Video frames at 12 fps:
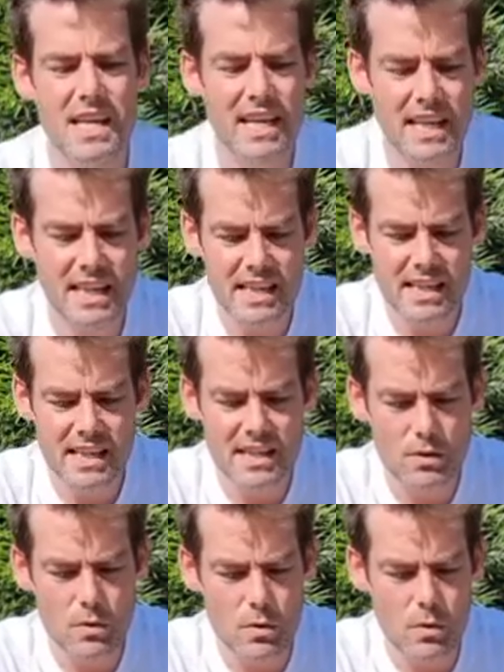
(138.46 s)

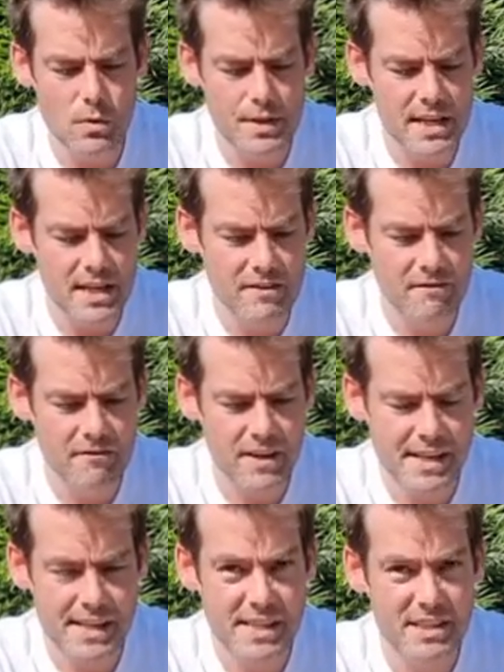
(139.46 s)
is called the
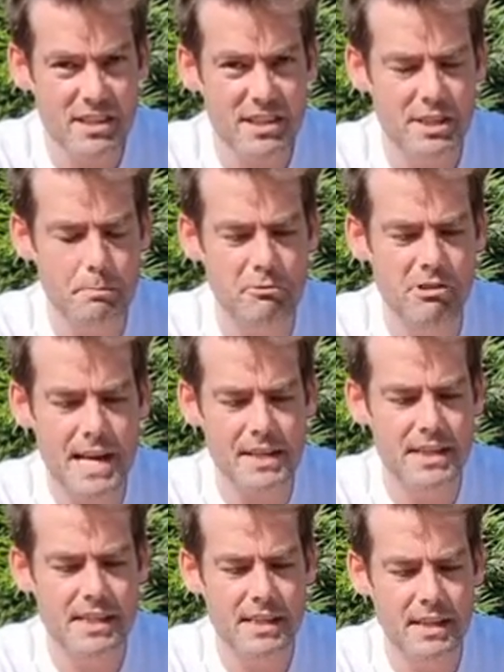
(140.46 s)
Fierce
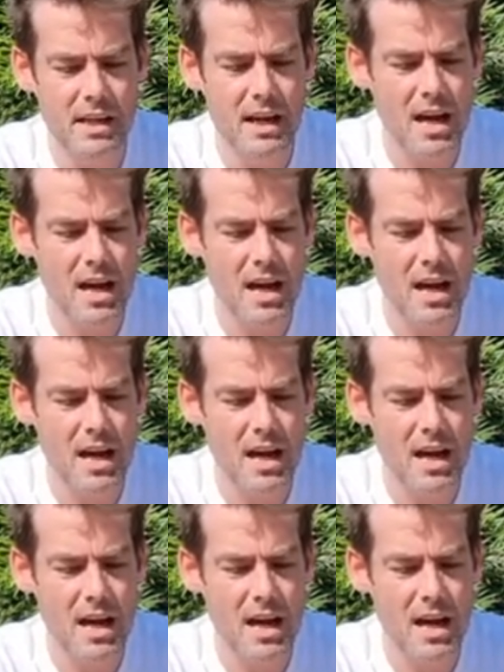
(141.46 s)
Spritz.